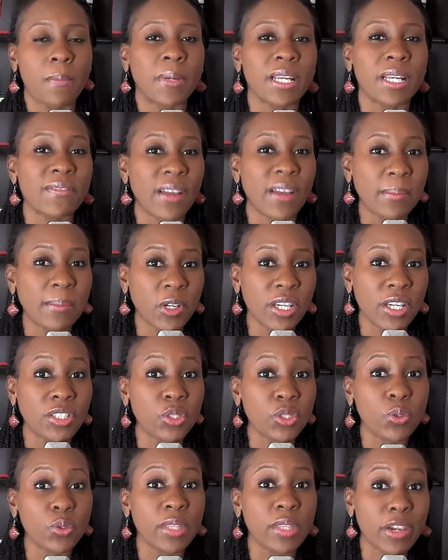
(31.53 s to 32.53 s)
But if I'm going
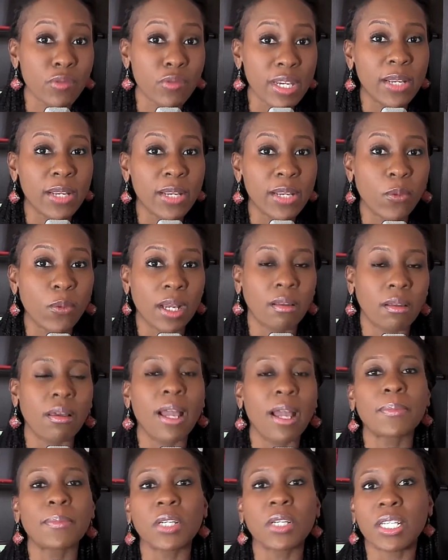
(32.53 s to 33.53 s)
to do that really
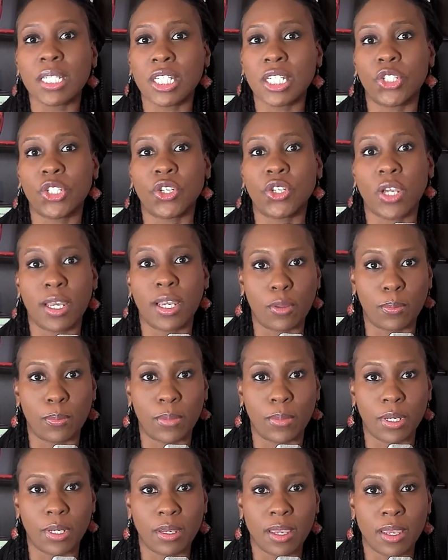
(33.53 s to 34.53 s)
well, I'm going to need your help.